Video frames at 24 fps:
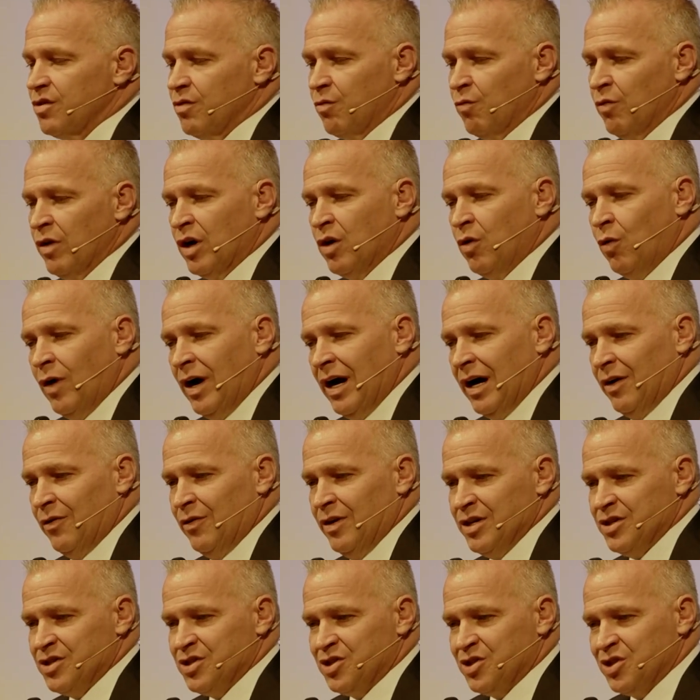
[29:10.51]
require
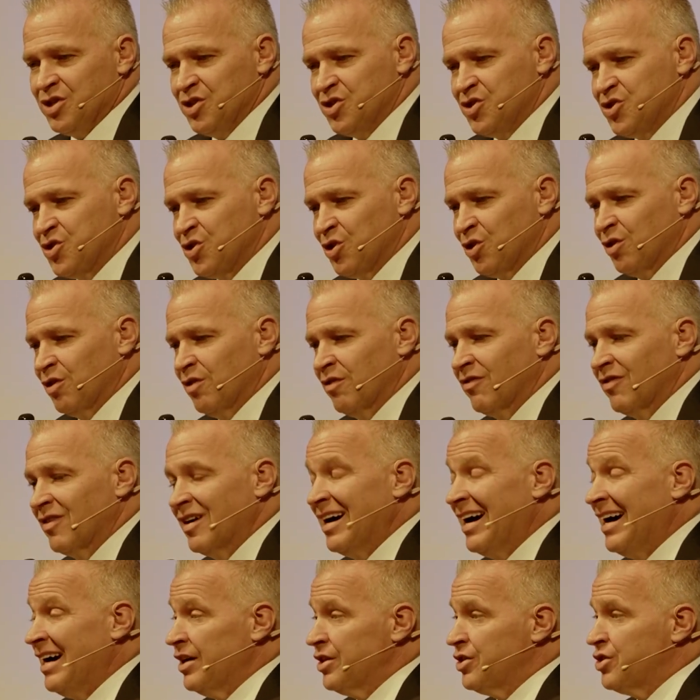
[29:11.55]
us to serve
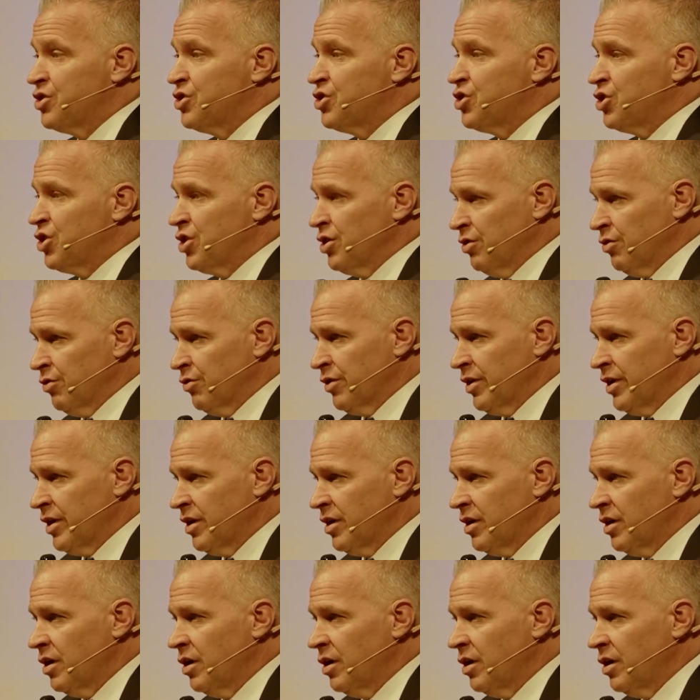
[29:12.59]
God's children